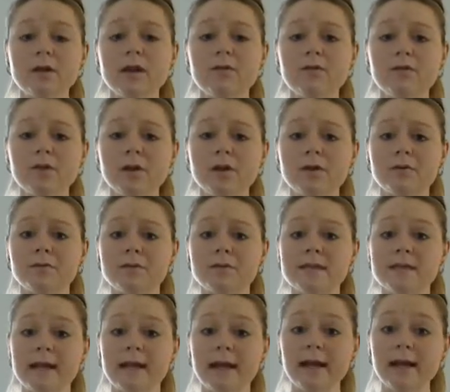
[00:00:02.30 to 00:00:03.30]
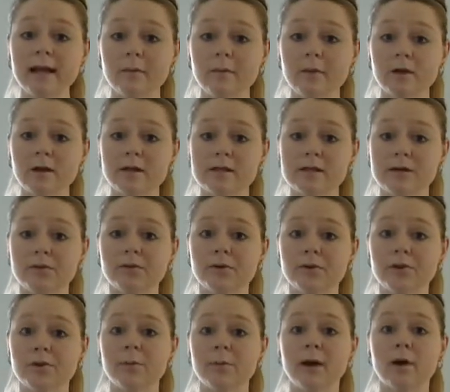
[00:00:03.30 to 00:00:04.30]
Good afternoon. Today I'm going to tell
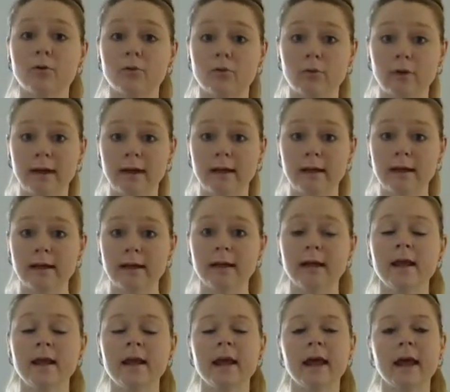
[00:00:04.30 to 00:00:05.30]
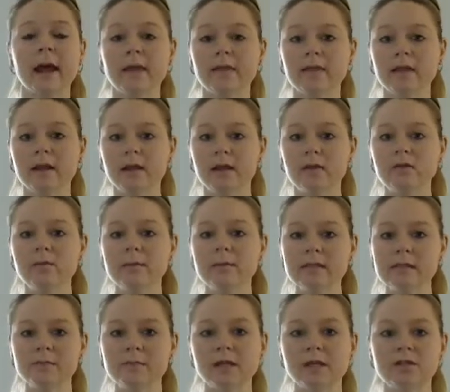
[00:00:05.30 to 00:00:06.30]
you about granite. At the end of
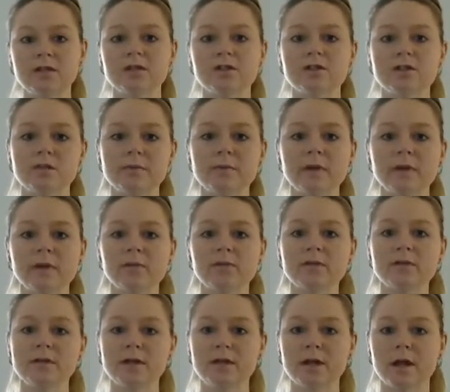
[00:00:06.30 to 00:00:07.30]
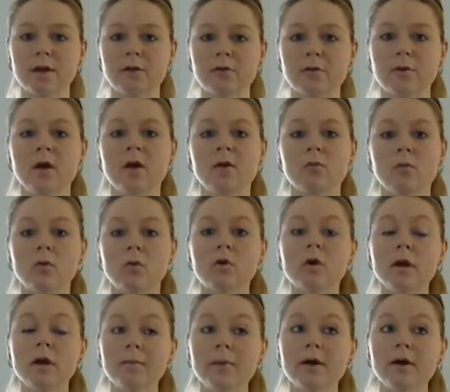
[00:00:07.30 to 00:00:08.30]
my speech, you should be able to know
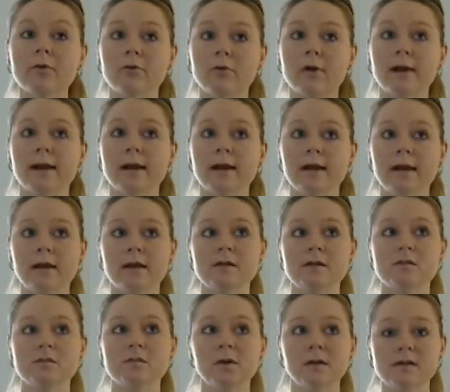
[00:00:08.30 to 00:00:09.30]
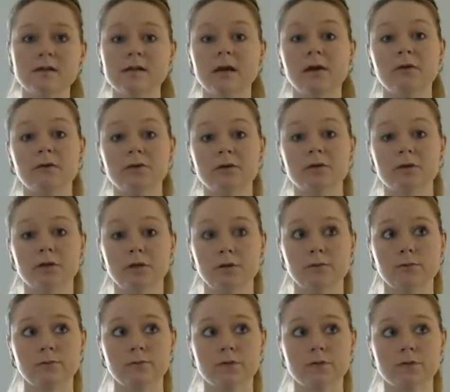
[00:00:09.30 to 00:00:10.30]
more about granite as well as how it's
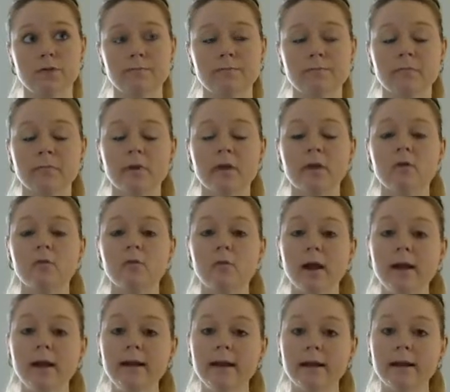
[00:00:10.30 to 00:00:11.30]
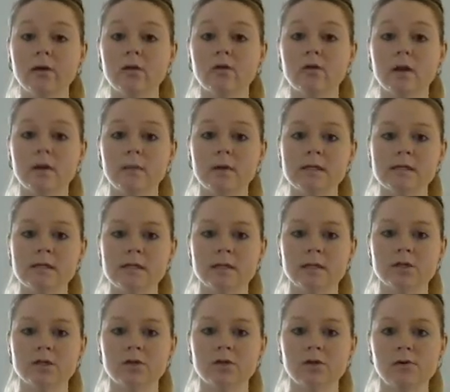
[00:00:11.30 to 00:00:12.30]
used. Right now, let me
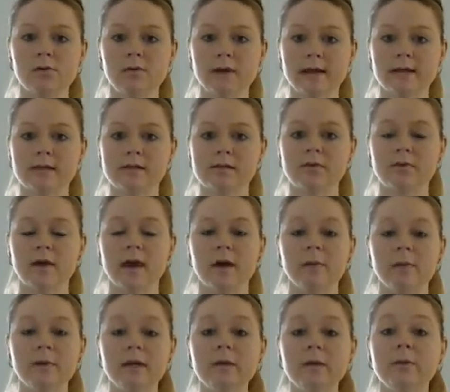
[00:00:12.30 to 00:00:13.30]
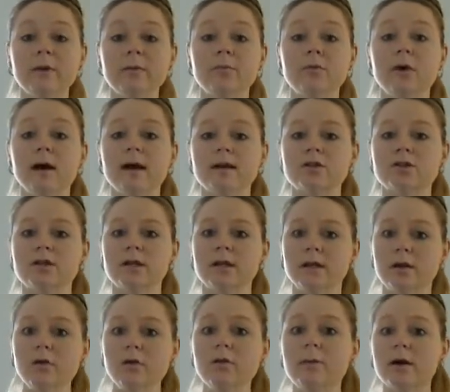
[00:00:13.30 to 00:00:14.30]
see a show of hands of how many people
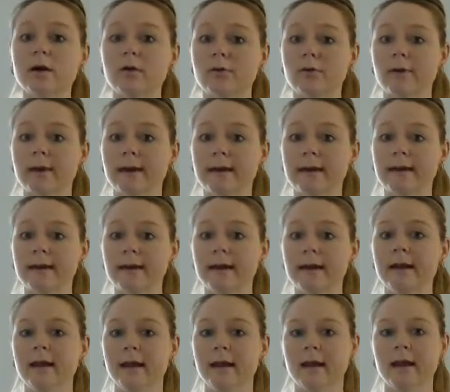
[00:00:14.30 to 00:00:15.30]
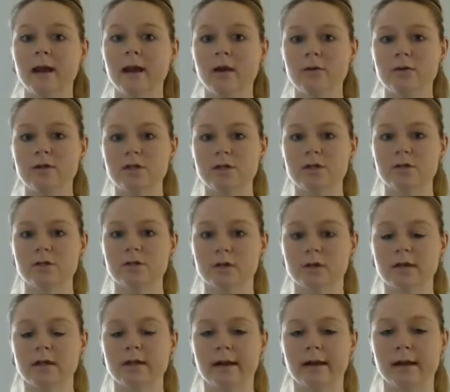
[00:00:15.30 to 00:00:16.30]
actually know about granite and how it's
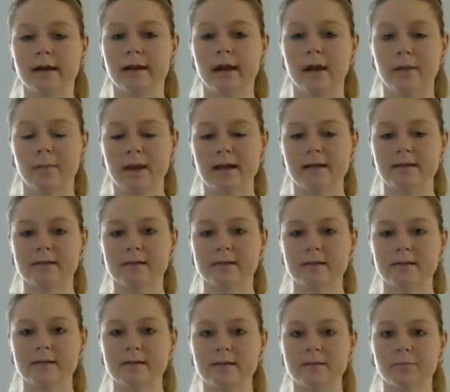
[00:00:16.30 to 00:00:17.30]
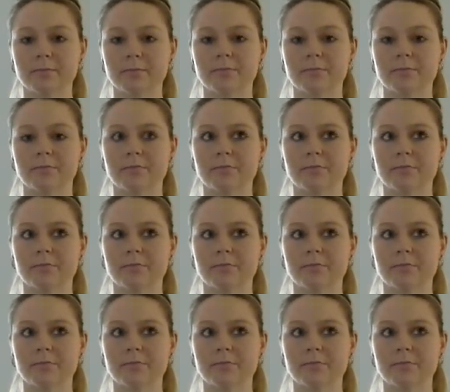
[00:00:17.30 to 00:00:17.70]
used on a day-to-day basis.